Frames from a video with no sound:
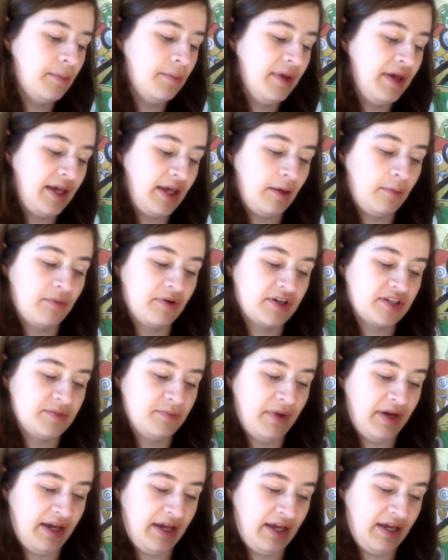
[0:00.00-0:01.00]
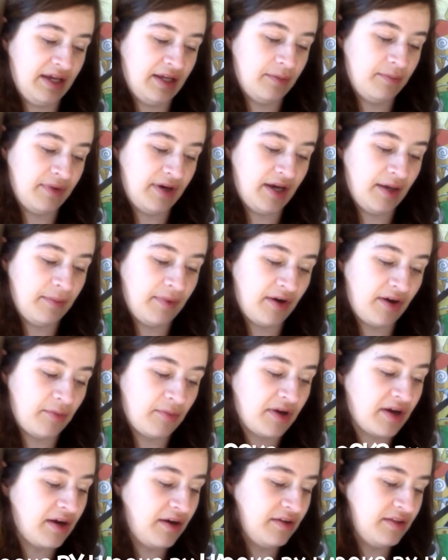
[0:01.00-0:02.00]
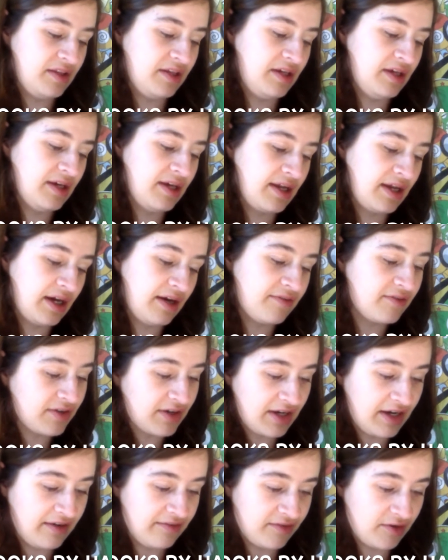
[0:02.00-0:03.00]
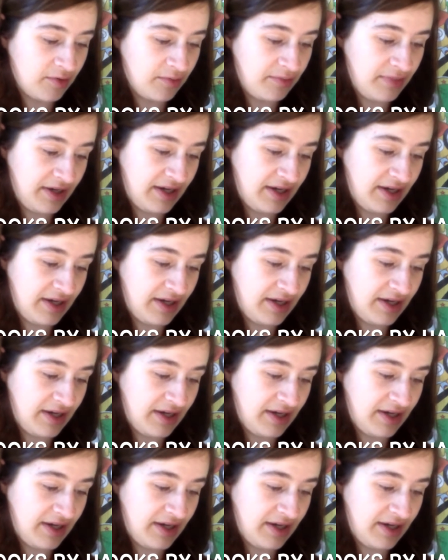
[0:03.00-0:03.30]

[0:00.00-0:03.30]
Making Books by Hand by Mary McCarthy and Cover to Cover